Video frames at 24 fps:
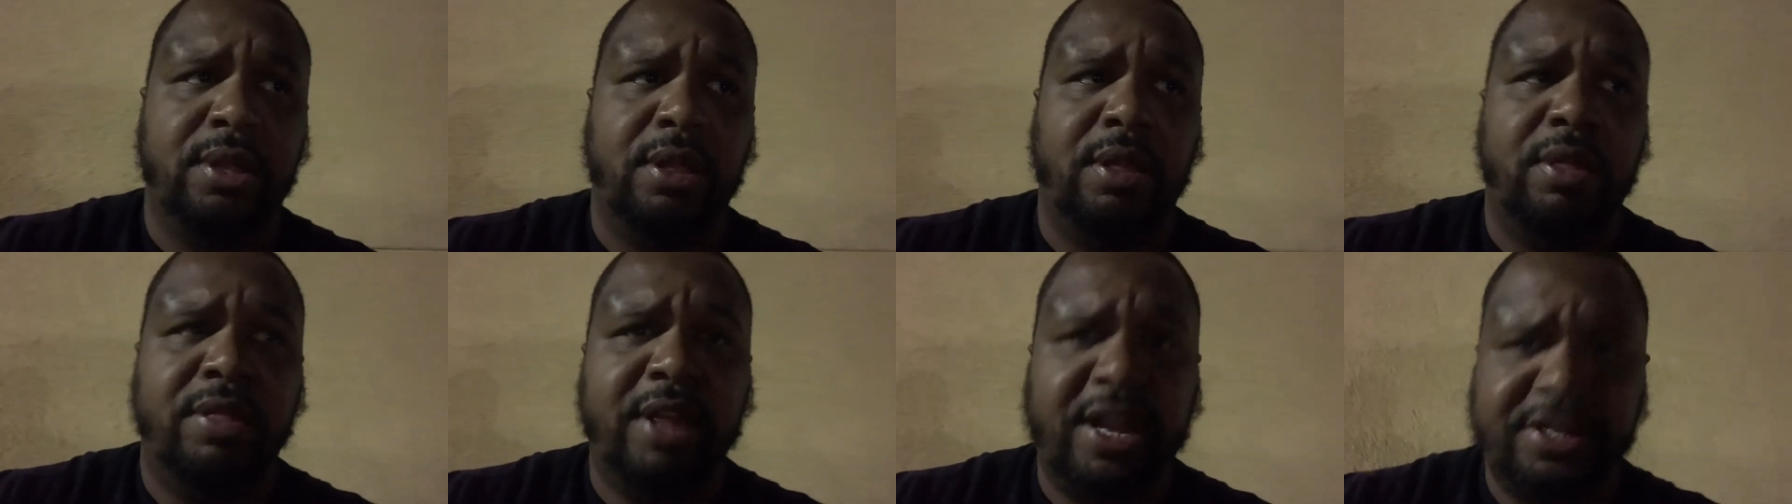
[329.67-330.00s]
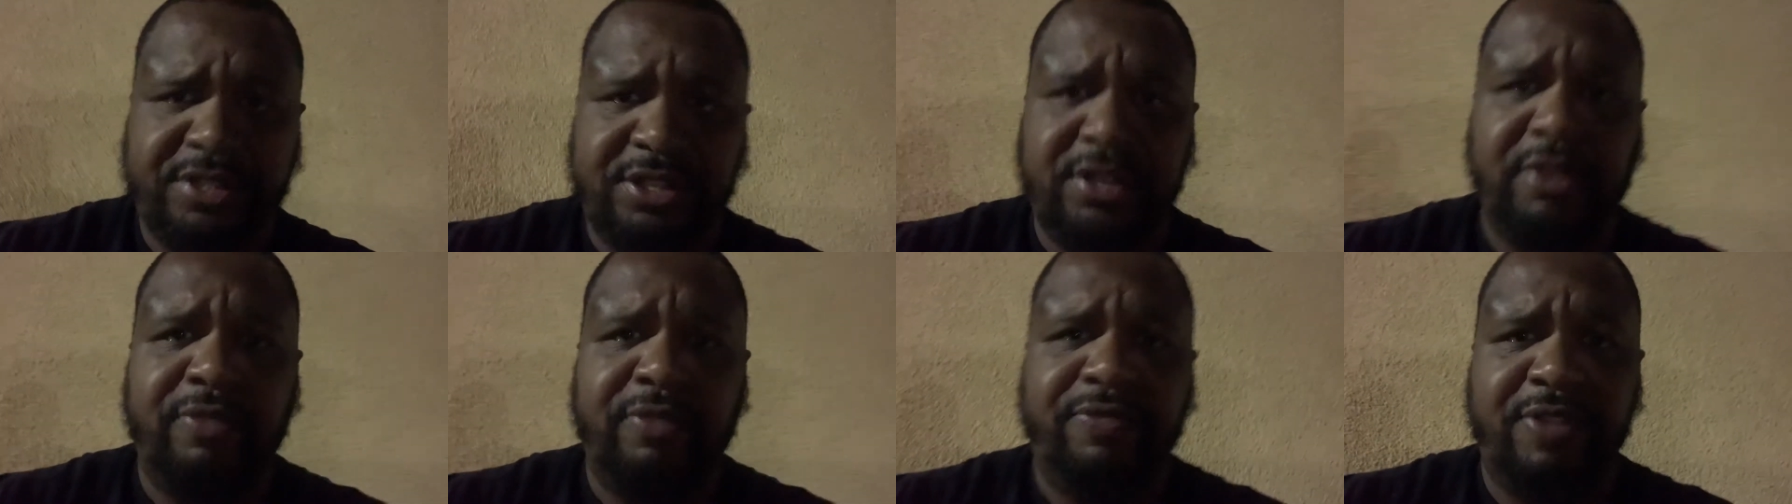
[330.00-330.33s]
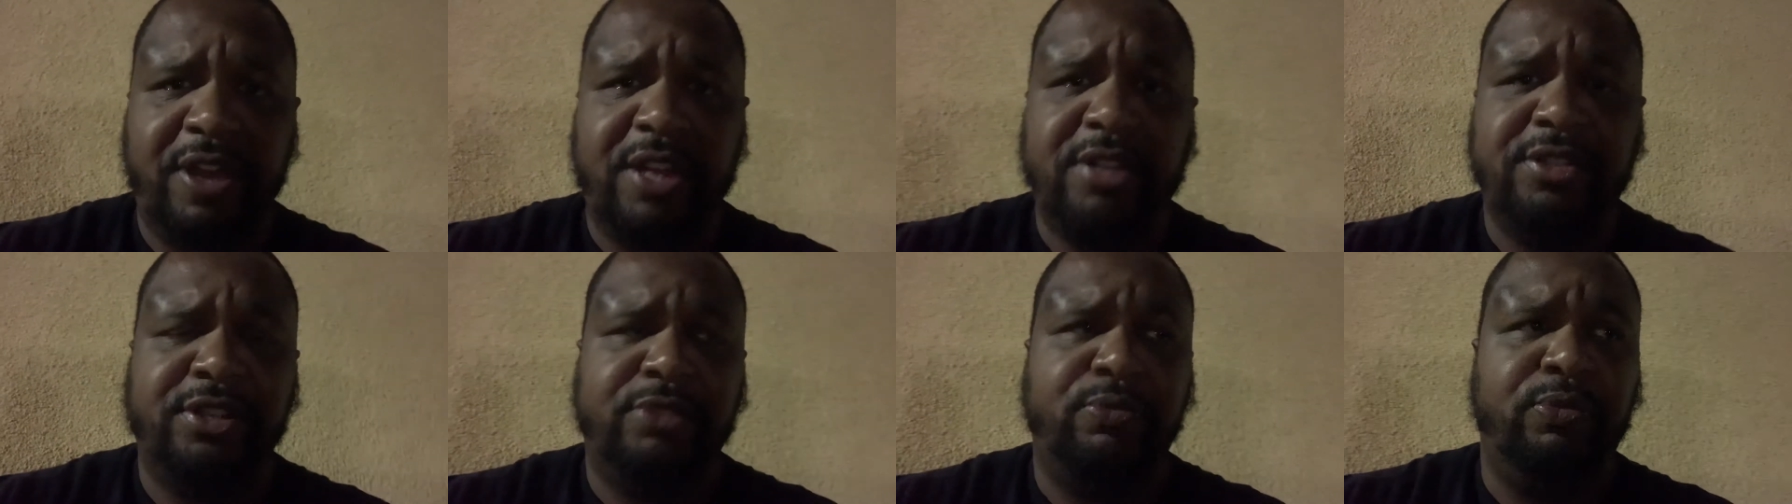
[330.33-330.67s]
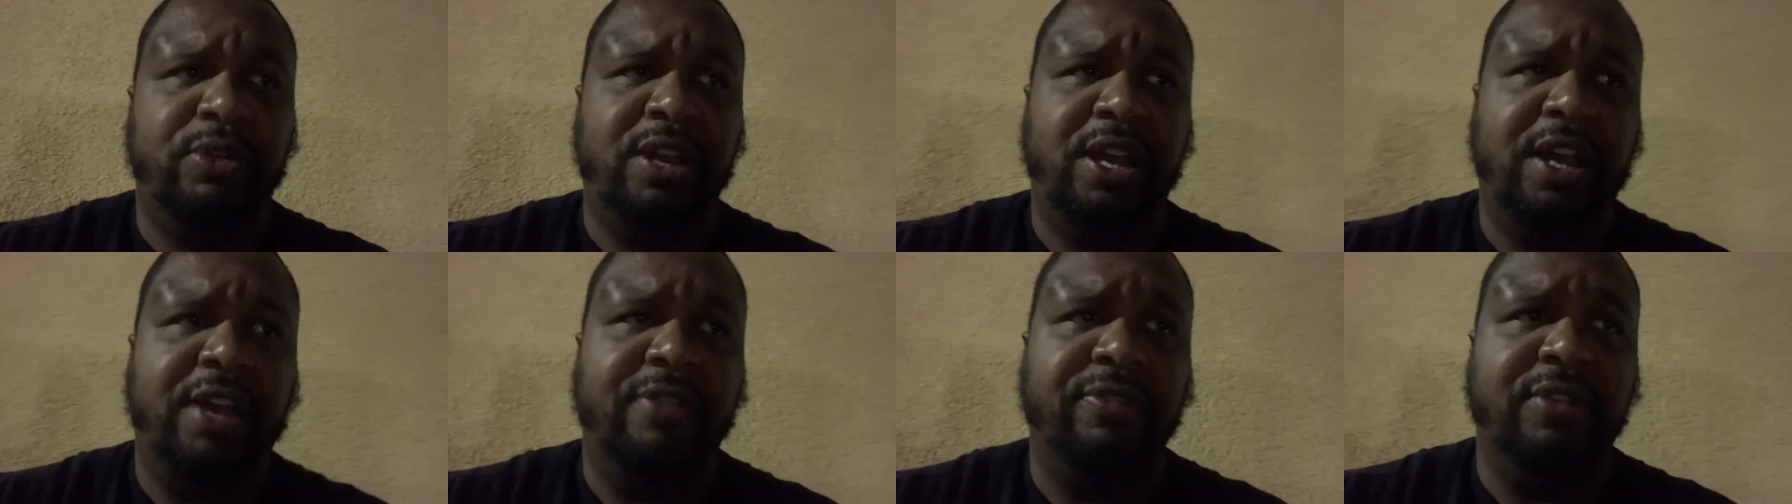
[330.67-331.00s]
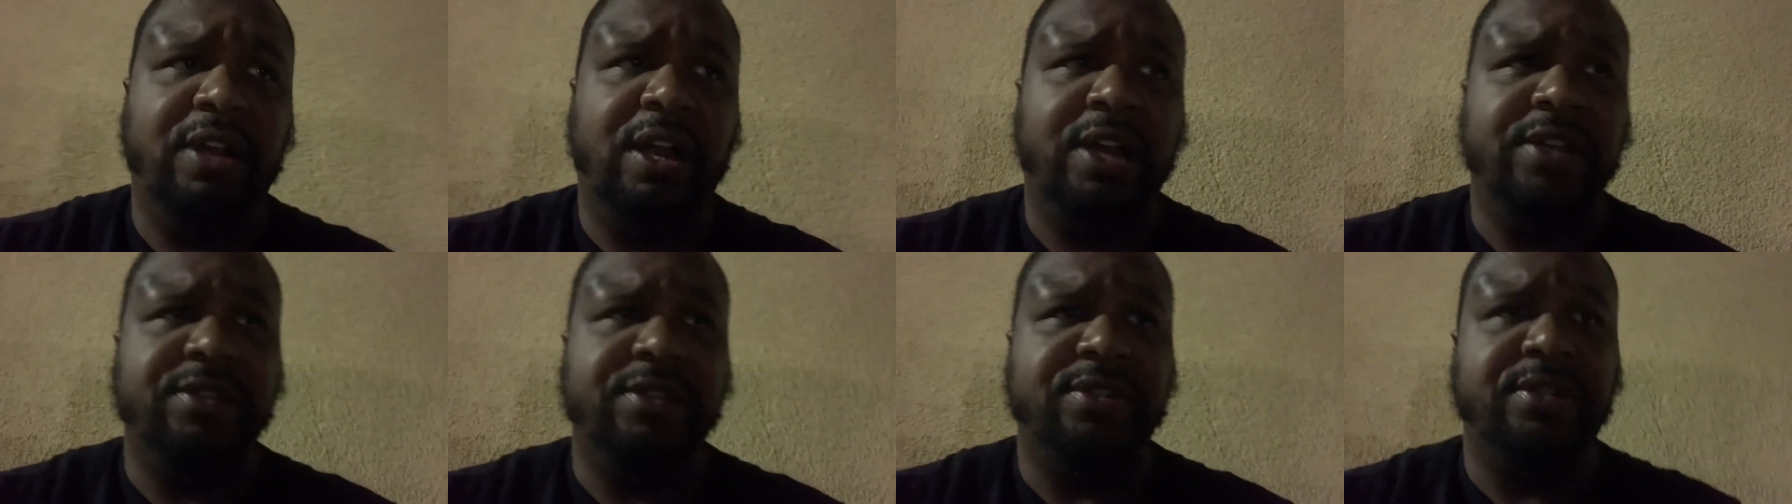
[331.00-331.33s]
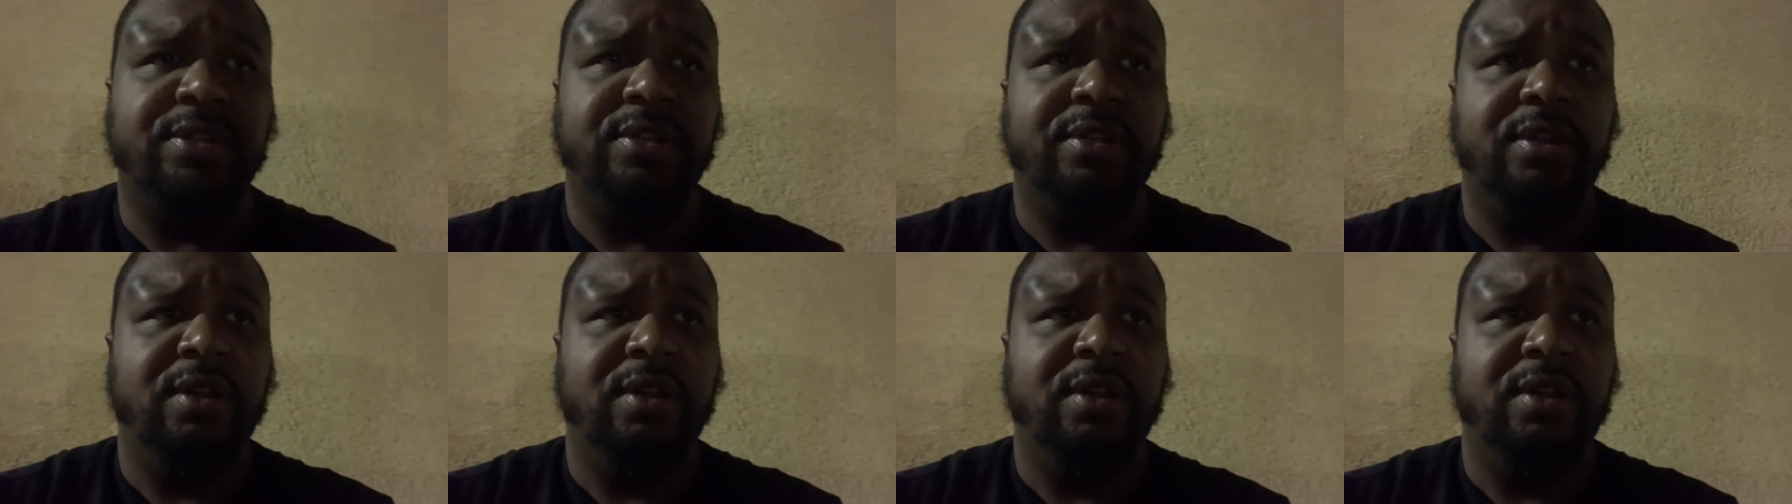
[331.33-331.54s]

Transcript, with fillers: That's the advantage that we have, guys.